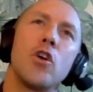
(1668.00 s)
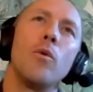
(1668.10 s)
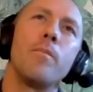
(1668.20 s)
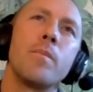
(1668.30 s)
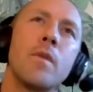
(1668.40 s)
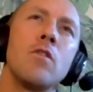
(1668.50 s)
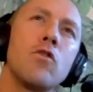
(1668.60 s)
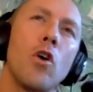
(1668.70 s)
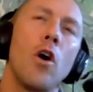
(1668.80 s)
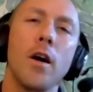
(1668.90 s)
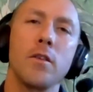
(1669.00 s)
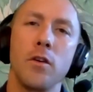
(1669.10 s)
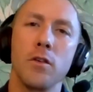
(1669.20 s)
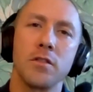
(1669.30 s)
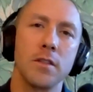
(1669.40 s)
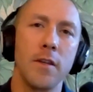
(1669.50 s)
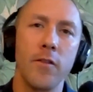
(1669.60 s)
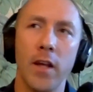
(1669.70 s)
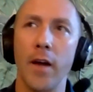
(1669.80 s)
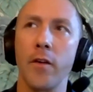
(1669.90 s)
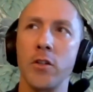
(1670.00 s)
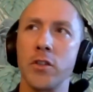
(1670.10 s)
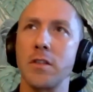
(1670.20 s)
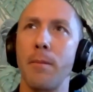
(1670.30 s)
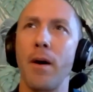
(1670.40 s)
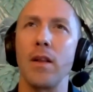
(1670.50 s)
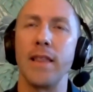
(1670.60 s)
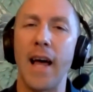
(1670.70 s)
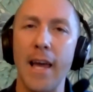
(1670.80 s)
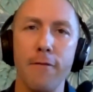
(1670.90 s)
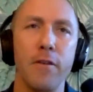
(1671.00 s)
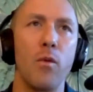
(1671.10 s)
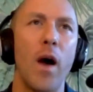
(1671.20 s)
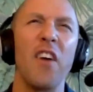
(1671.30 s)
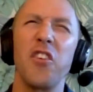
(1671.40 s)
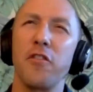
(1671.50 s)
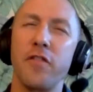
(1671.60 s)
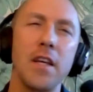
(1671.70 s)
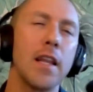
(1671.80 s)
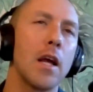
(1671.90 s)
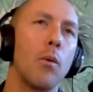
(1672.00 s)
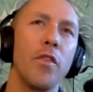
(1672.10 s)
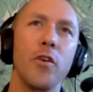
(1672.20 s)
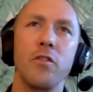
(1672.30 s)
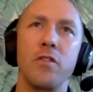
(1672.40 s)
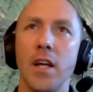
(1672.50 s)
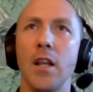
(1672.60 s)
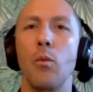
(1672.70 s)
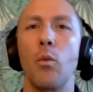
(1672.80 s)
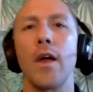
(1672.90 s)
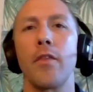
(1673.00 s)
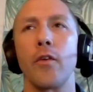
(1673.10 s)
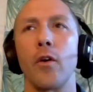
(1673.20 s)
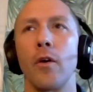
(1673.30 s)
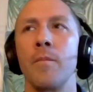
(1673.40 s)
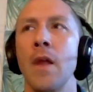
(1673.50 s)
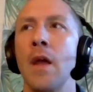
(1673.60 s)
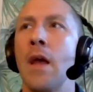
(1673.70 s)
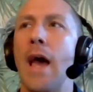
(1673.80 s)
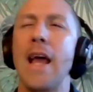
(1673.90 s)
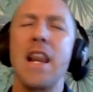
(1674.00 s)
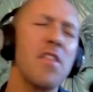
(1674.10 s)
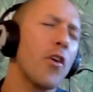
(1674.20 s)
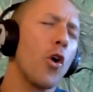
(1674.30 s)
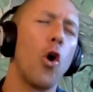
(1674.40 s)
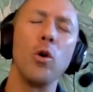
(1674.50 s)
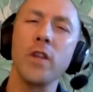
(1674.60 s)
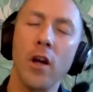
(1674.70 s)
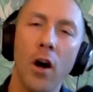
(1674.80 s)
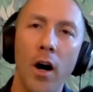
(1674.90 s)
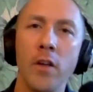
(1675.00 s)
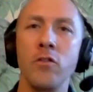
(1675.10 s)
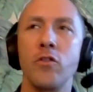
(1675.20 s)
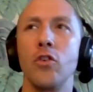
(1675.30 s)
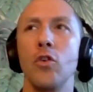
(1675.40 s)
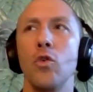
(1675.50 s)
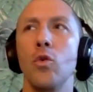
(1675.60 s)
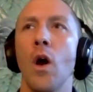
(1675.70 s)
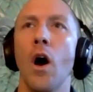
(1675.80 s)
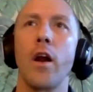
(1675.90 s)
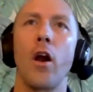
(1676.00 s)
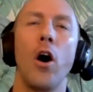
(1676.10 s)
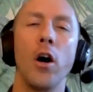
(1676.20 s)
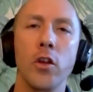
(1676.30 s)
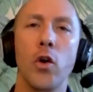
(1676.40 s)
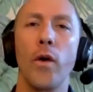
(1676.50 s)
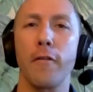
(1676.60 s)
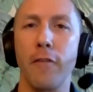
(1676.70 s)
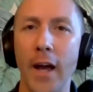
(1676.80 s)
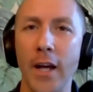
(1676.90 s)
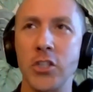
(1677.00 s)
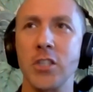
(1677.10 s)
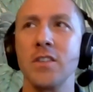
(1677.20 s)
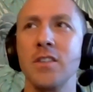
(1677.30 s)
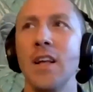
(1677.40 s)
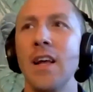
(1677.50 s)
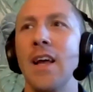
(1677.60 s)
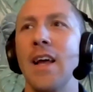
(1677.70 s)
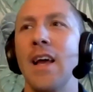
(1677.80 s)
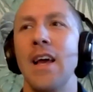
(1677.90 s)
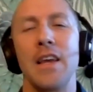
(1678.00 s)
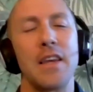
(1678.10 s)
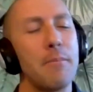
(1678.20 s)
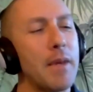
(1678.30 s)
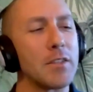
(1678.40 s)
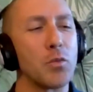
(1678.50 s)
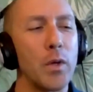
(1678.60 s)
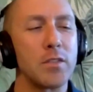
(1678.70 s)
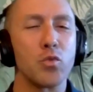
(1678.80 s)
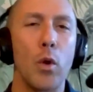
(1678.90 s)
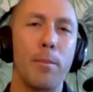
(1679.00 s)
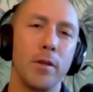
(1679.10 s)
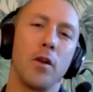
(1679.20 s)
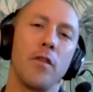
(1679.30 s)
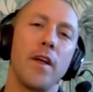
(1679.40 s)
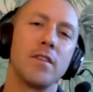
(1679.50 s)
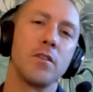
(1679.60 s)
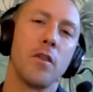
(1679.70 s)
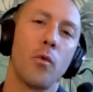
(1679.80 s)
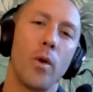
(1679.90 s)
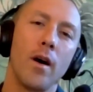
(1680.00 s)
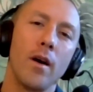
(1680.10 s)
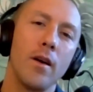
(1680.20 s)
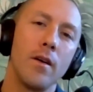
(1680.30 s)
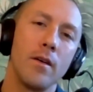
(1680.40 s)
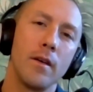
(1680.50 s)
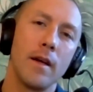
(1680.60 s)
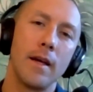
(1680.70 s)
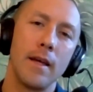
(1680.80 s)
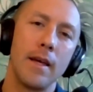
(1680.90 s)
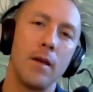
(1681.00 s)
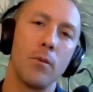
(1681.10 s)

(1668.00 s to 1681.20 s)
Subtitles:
don't talk to your significant other just about life and how they're feeling and what they're dealing with, or anything they're holding on to in an ongoing fashion, because we sweep little things under the rug in